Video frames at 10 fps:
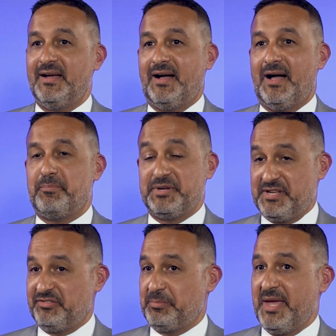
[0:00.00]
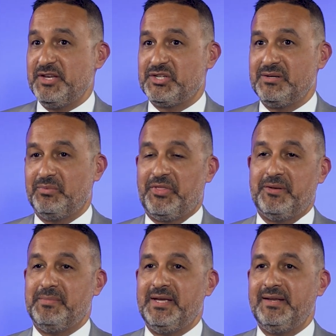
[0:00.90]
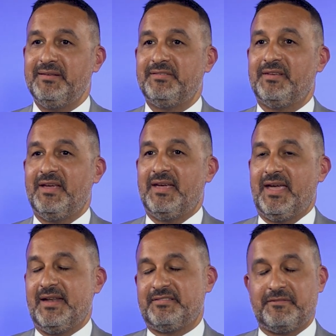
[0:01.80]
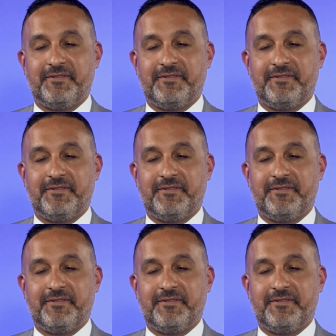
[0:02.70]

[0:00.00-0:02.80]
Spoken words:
participation within meetings, and it's a